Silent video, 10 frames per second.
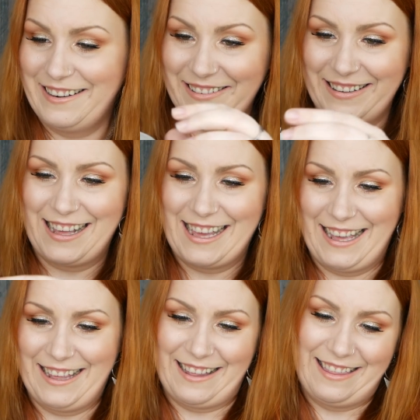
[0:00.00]
looks
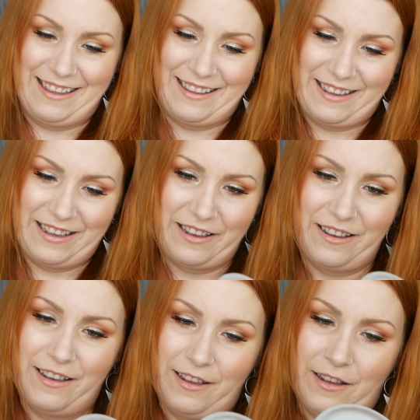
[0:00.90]
like it, I
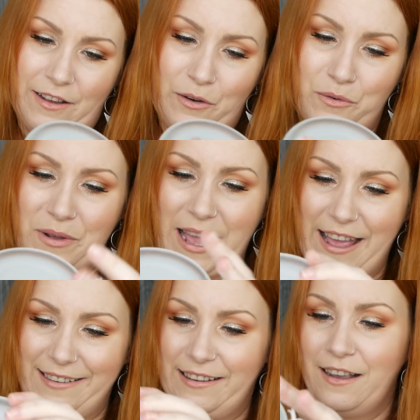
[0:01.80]
think. Oh,
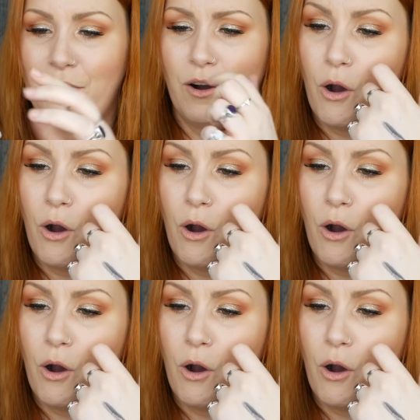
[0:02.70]
yes.